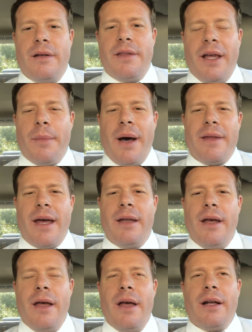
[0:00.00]
Think about that.
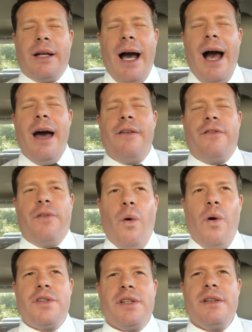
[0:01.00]
God
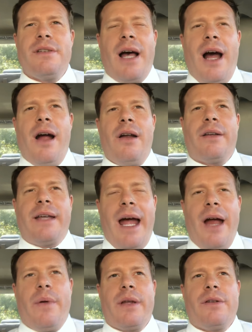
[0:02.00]
forges our
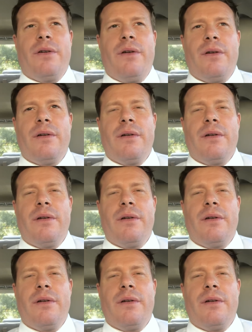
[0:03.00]
character